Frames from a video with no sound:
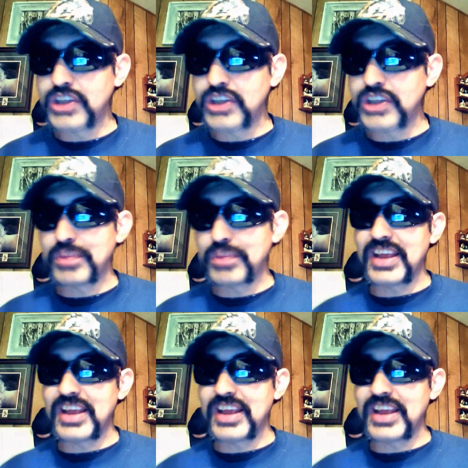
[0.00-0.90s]
play
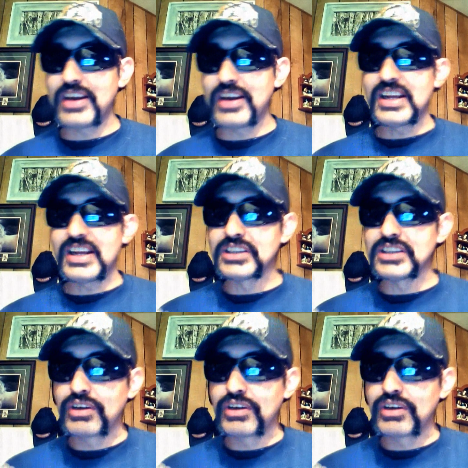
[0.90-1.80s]
here is
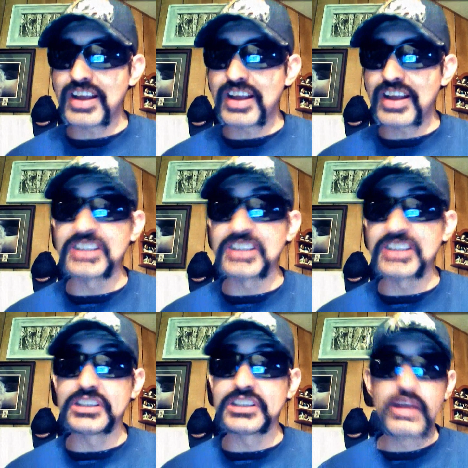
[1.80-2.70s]
Grand Kisses.
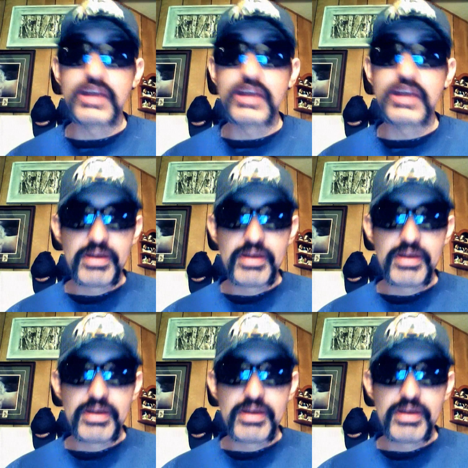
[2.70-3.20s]
My